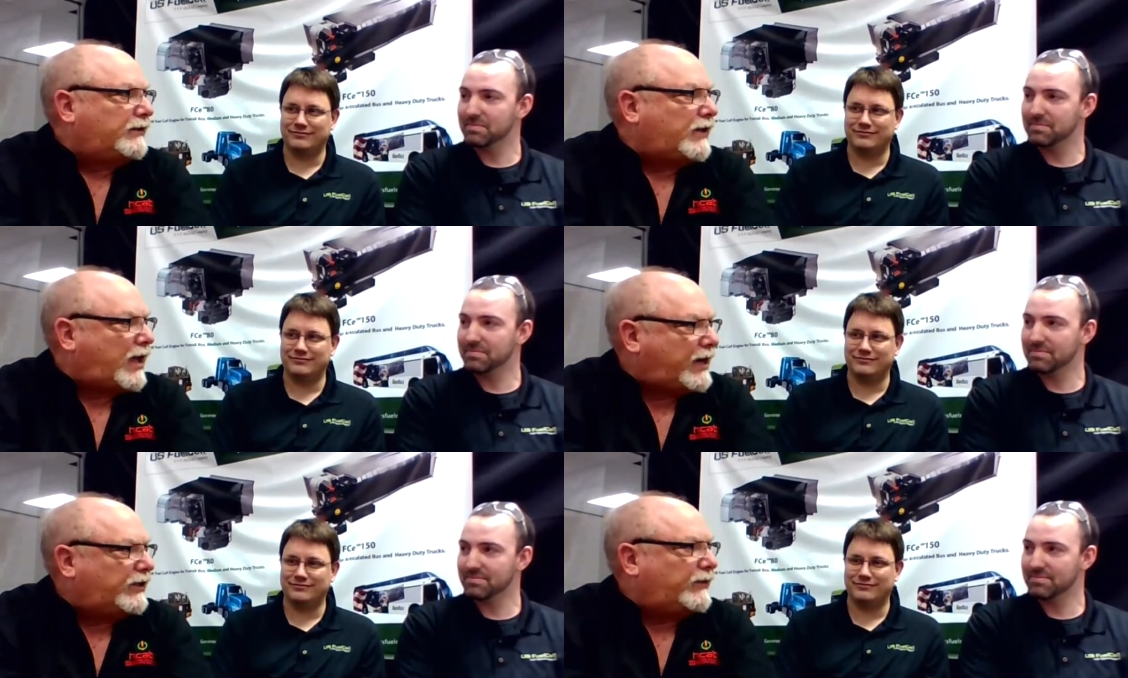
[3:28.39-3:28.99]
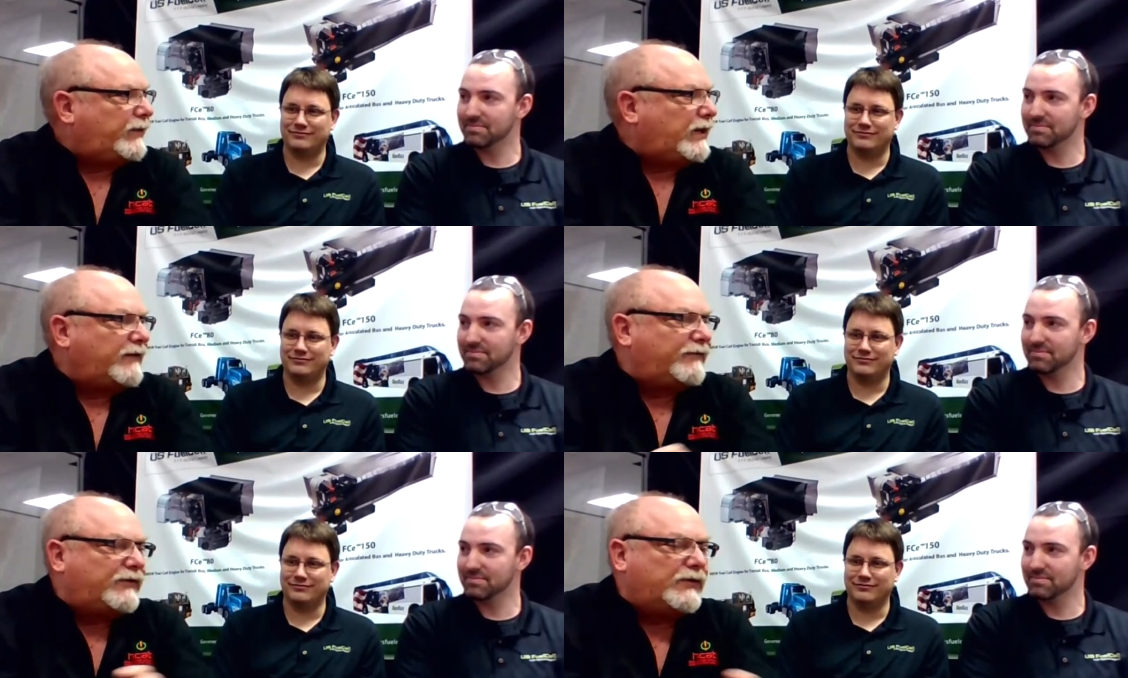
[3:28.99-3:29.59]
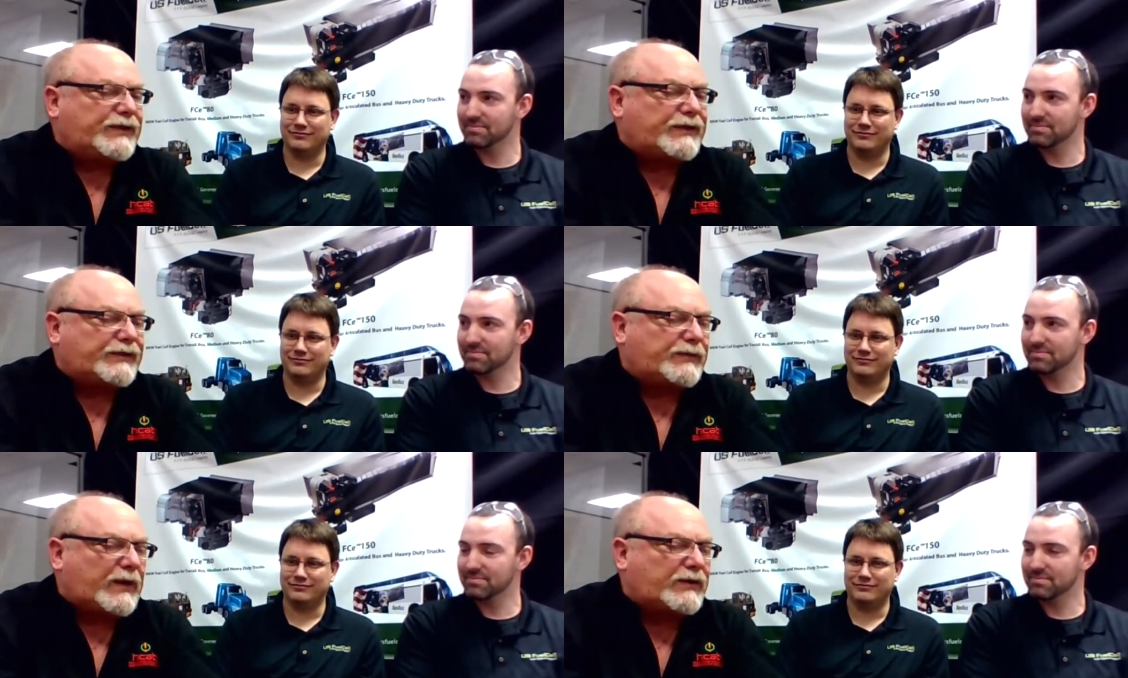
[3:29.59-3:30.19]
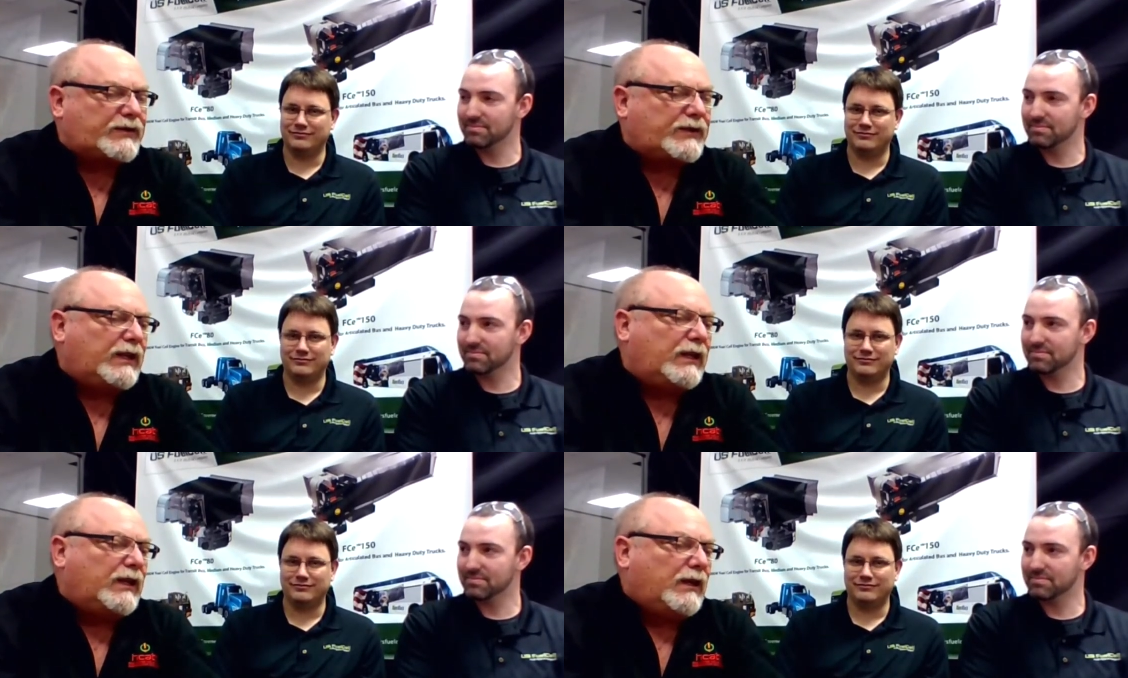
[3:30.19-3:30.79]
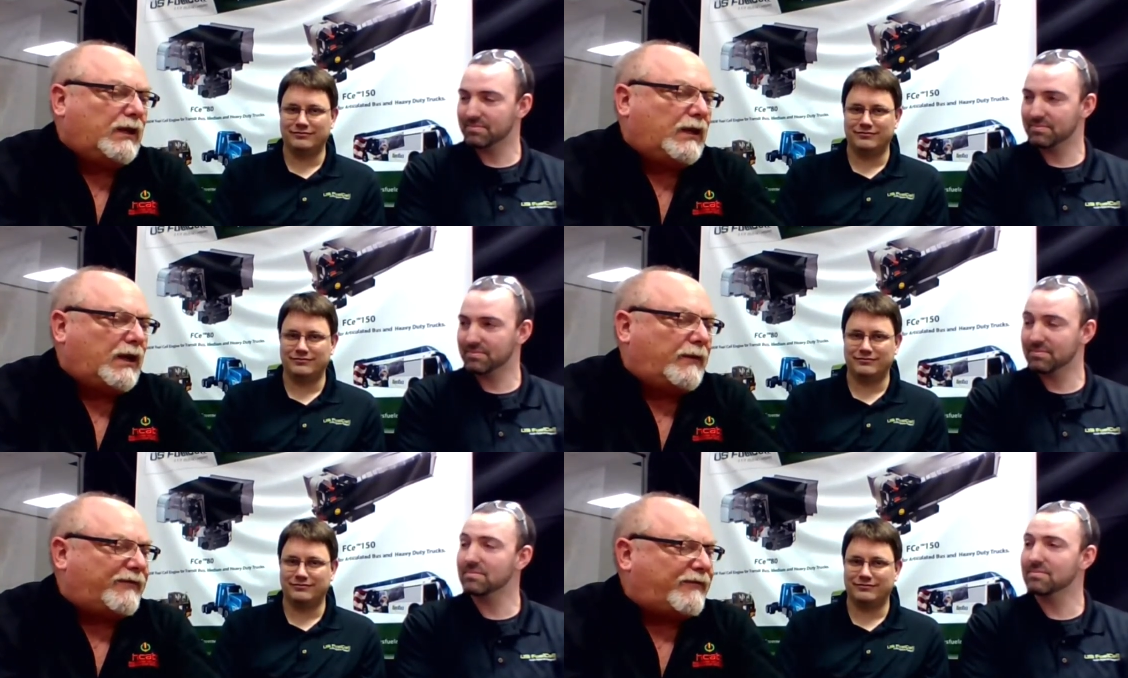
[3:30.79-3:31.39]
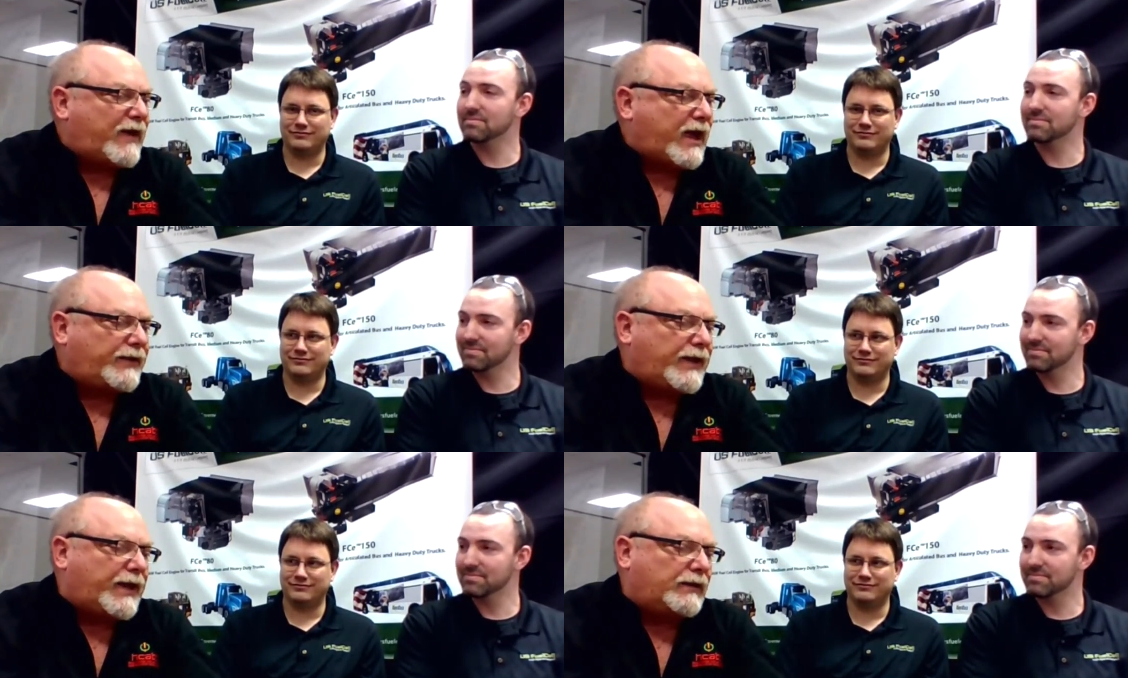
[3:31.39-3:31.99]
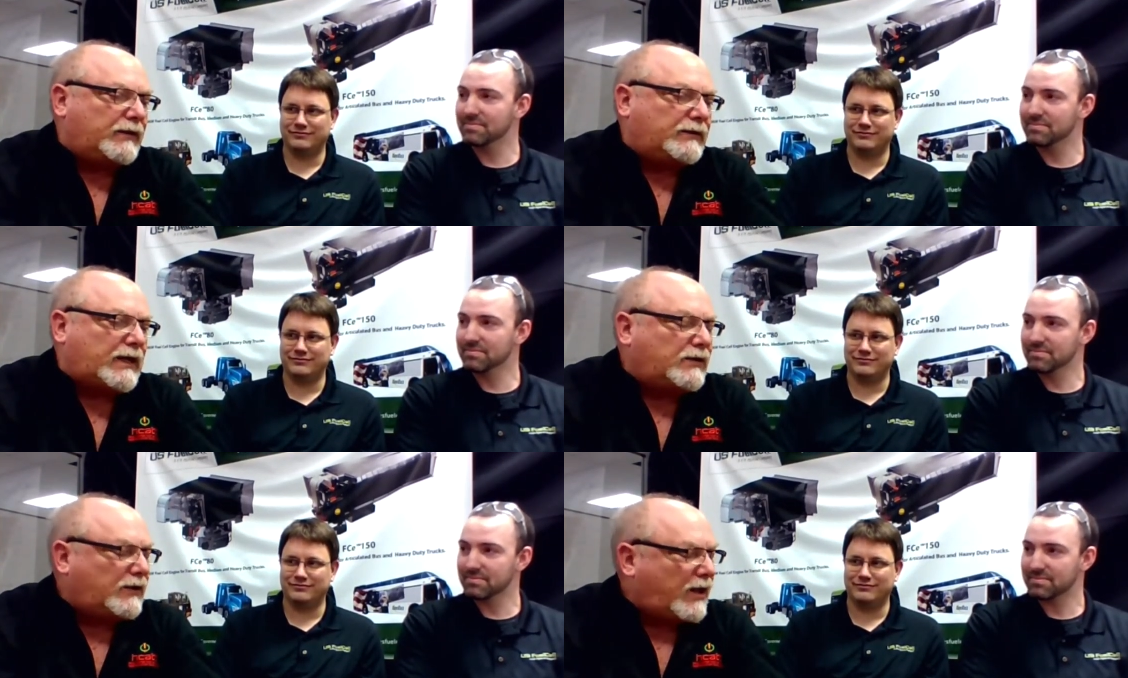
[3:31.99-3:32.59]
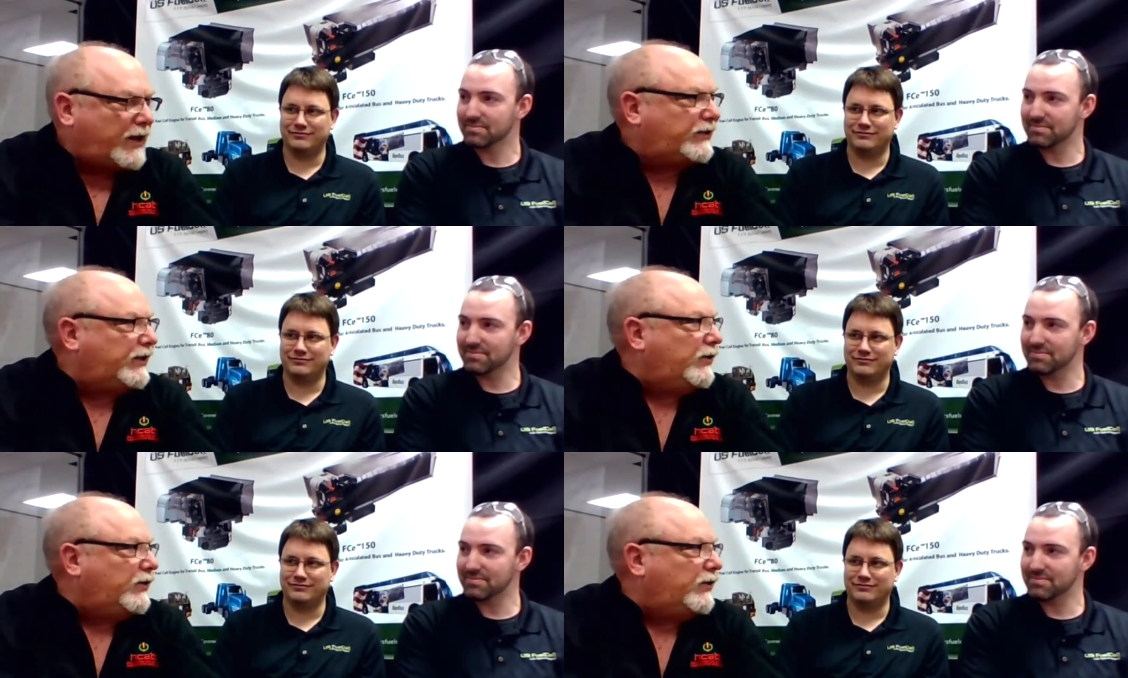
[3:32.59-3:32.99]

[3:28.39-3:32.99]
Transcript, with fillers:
Speaker 1: logic behind fuel cells, especially um, the fact that technologically we're